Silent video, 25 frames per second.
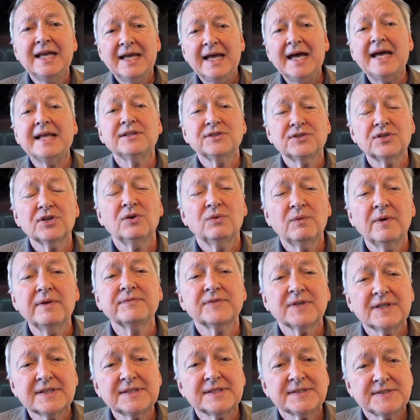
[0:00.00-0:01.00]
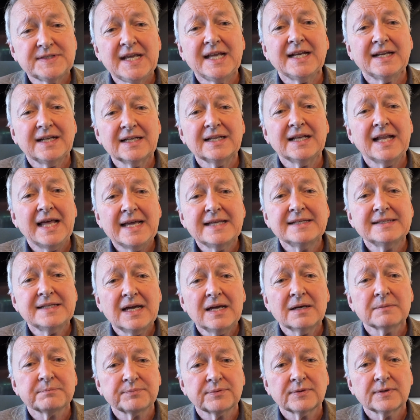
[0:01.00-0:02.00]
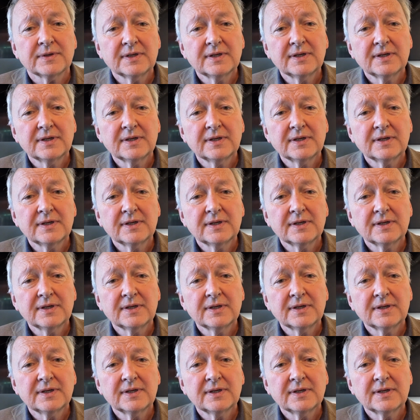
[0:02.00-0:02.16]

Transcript: until we've got the tenant lined up,